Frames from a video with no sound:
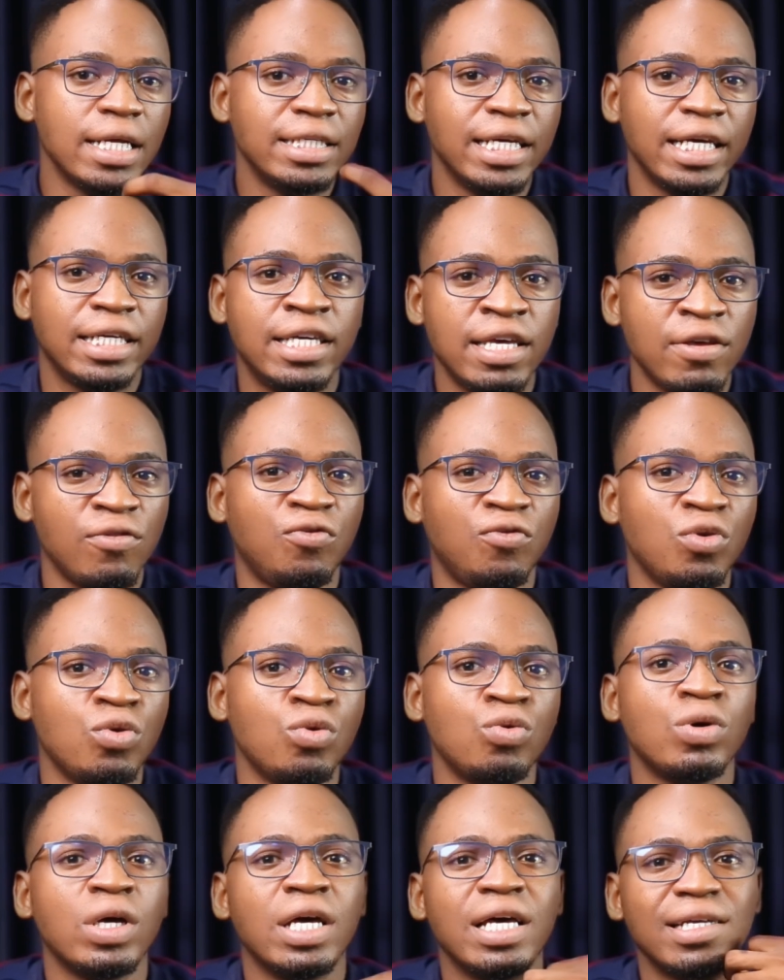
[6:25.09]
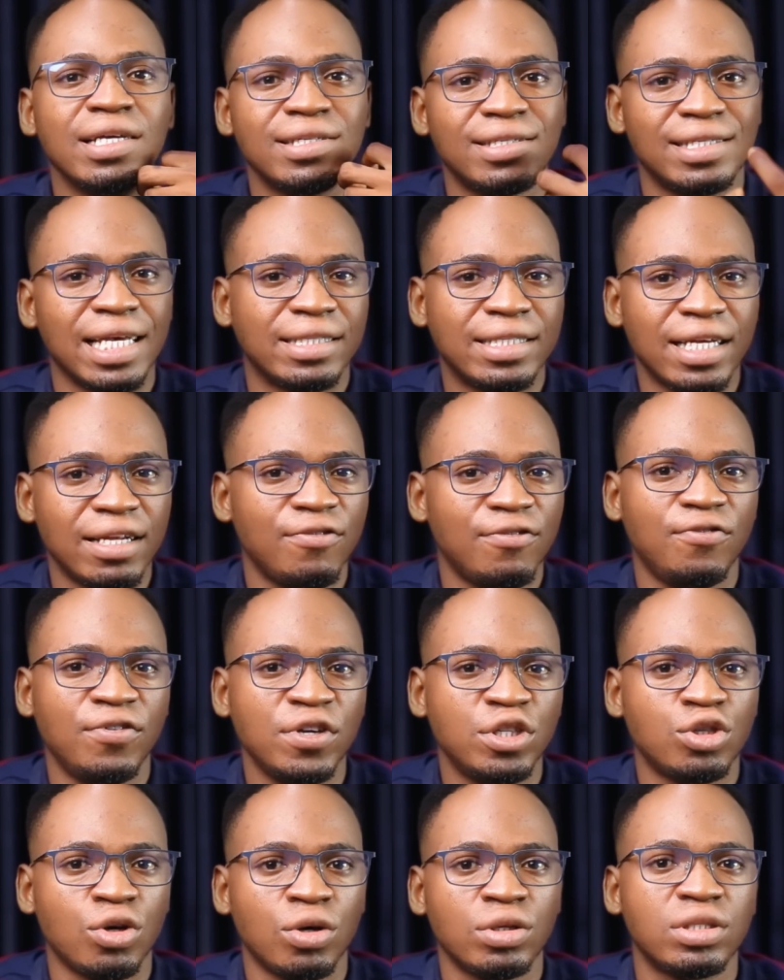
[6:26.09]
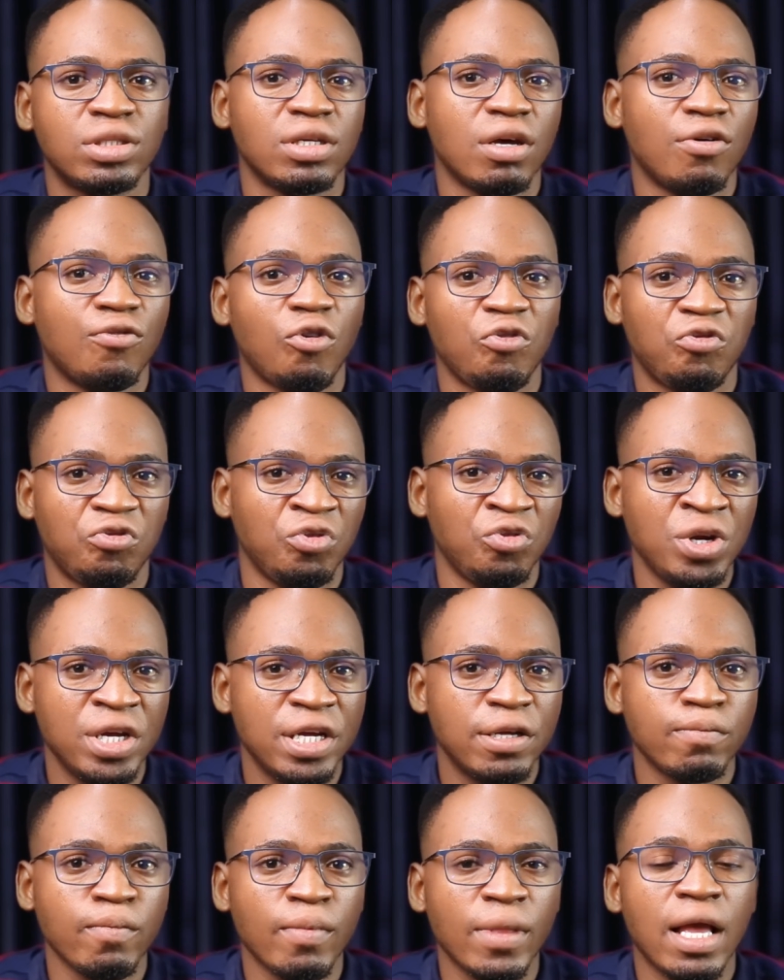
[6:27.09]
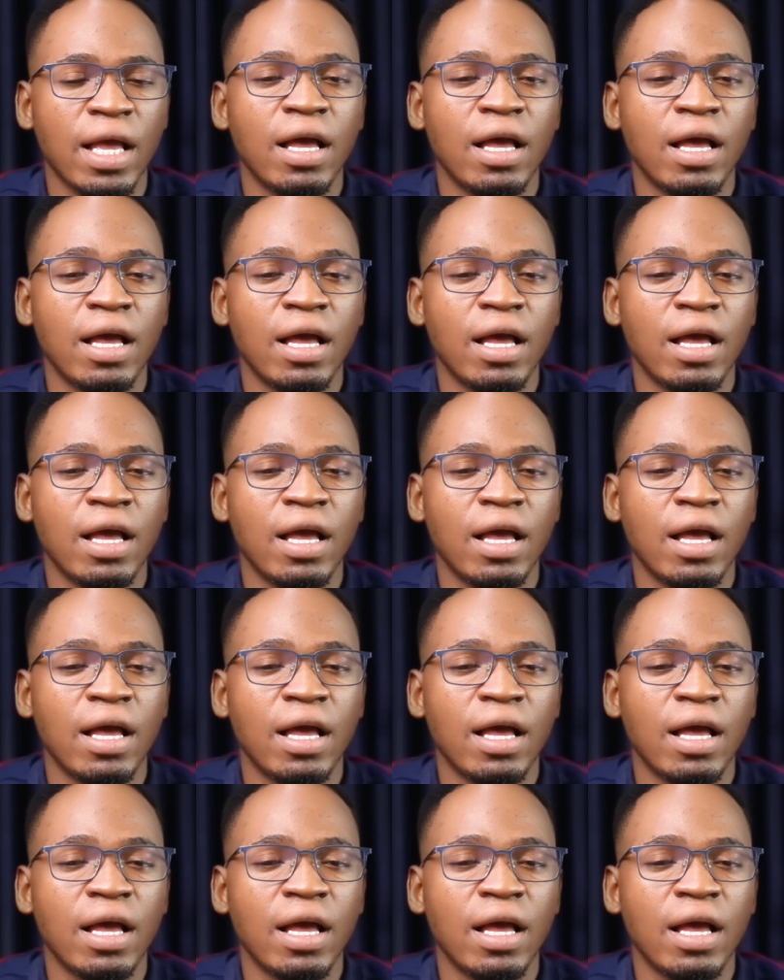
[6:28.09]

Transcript: They give you certain features for free.